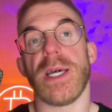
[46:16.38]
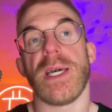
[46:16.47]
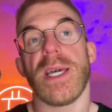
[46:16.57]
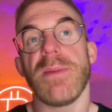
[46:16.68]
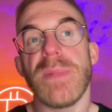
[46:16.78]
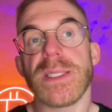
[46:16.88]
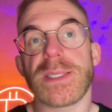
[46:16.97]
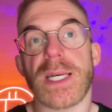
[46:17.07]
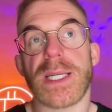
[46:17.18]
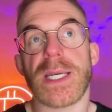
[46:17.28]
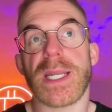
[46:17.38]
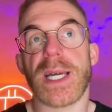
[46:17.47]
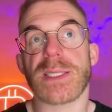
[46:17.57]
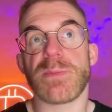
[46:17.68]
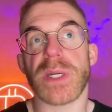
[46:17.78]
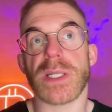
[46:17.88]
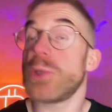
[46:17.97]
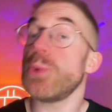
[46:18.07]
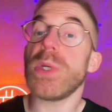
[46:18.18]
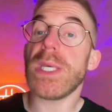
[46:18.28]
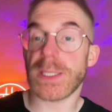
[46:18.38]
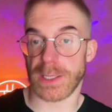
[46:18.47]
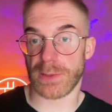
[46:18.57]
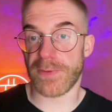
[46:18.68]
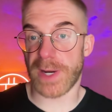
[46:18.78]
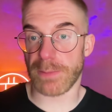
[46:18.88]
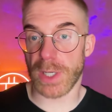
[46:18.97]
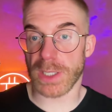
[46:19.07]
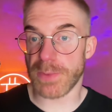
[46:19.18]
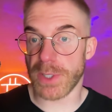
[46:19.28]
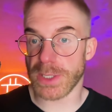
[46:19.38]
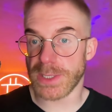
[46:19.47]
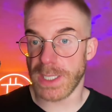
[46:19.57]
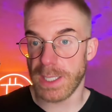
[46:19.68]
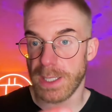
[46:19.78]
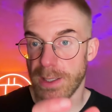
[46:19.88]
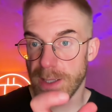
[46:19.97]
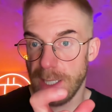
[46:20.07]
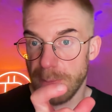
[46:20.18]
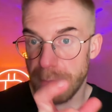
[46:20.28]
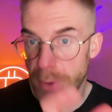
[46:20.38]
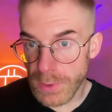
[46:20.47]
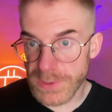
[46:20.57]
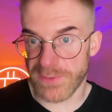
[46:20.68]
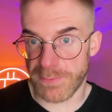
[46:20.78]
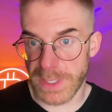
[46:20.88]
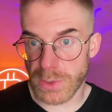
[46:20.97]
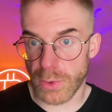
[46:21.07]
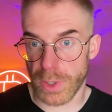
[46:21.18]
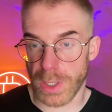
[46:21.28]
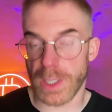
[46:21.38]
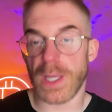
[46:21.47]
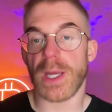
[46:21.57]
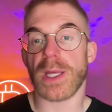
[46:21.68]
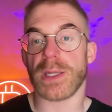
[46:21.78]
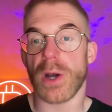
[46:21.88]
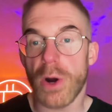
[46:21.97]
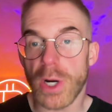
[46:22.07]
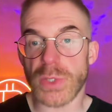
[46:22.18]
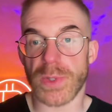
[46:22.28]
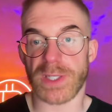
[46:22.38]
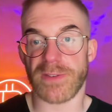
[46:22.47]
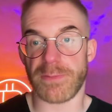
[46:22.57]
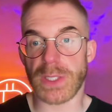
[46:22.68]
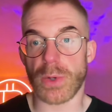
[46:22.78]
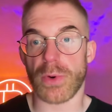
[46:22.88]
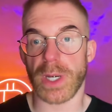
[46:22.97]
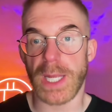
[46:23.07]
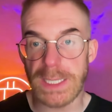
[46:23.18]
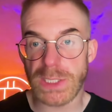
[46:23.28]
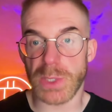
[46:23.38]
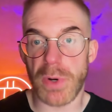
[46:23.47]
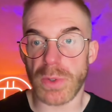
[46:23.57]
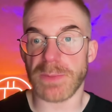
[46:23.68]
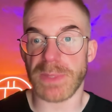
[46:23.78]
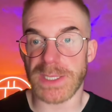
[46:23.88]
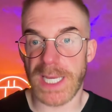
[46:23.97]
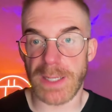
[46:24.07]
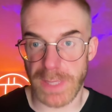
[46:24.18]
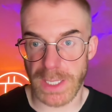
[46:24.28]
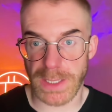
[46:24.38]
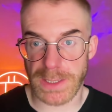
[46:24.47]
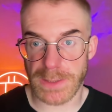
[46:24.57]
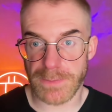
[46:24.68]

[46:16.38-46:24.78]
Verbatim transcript: it means that it has been too easy to find blocks, because the the pulse of Bitcoin, the heart rate of Bitcoin, is supposed to be ten minutes.